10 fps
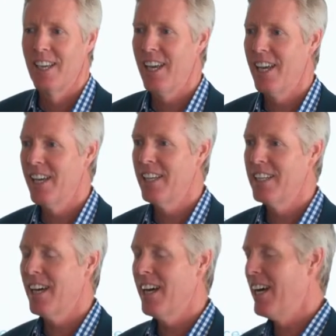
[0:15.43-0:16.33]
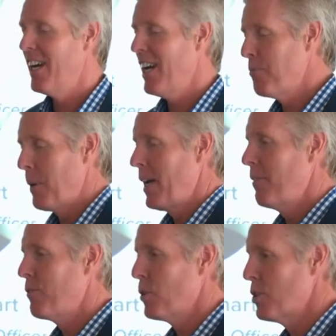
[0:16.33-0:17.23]
And everybody,
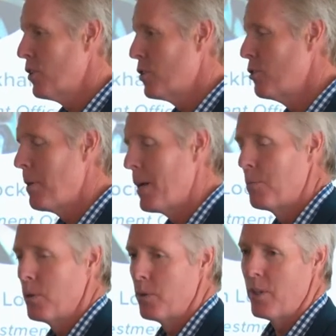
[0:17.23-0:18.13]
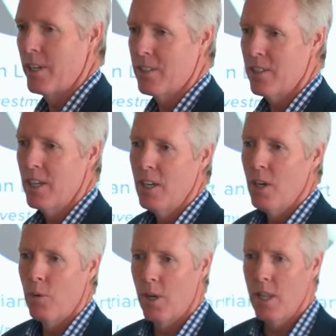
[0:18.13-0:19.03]
of course, knows who Babe Ruth is.
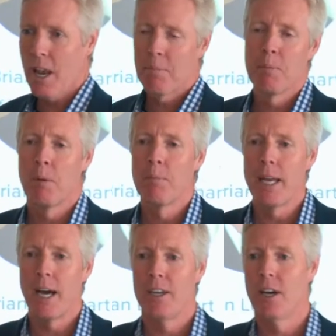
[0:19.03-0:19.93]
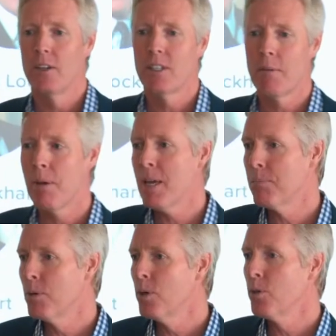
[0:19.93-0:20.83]
What a lot of people may not know is that
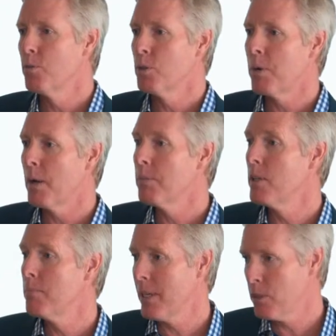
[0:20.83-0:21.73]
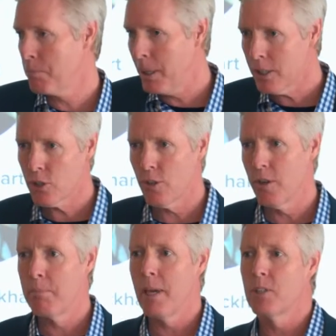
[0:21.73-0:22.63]
Babe Ruth was probably the best pitcher
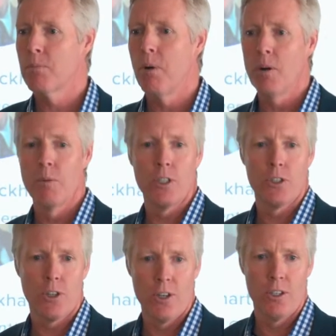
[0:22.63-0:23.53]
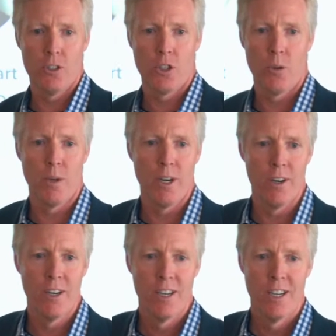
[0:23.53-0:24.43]
in baseball when he started his career.